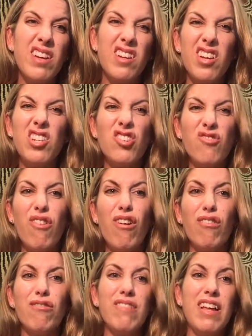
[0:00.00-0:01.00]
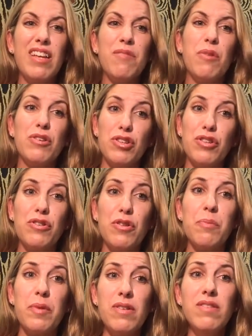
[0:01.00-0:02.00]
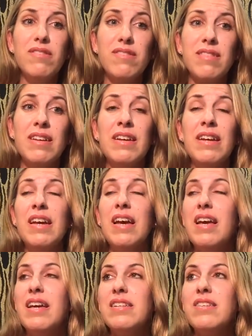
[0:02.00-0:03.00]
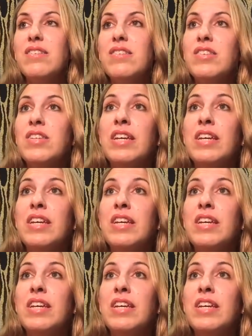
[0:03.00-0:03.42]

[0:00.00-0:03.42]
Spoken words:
control and emotional abuse. And